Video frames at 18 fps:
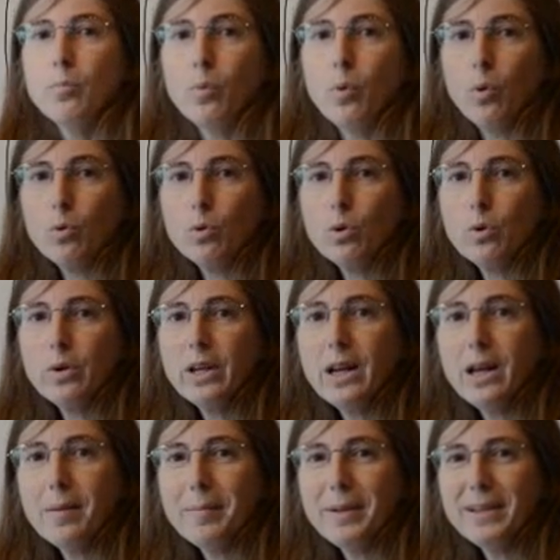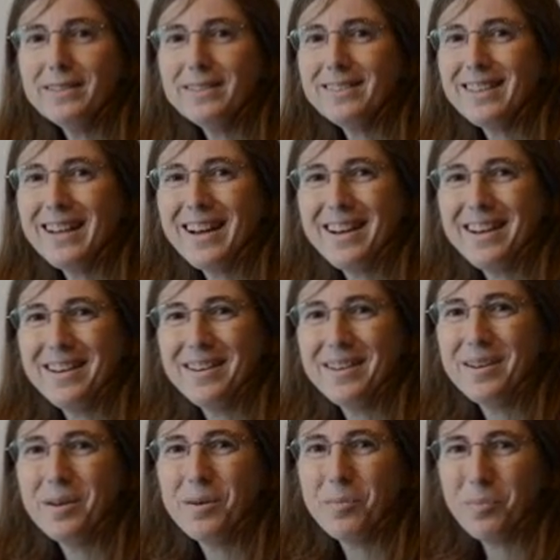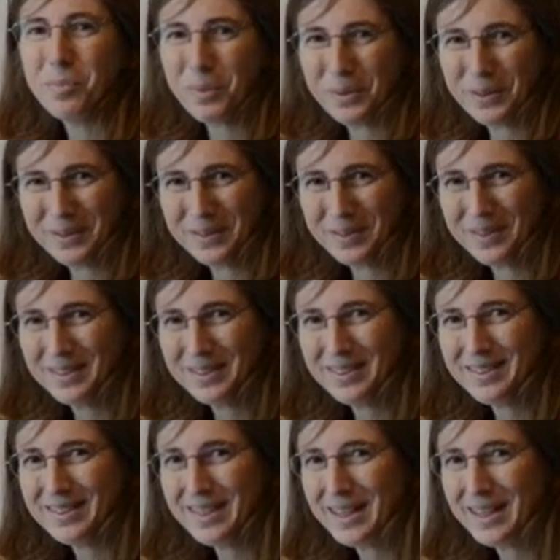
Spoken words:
Ponlo en la mesa. Put it on the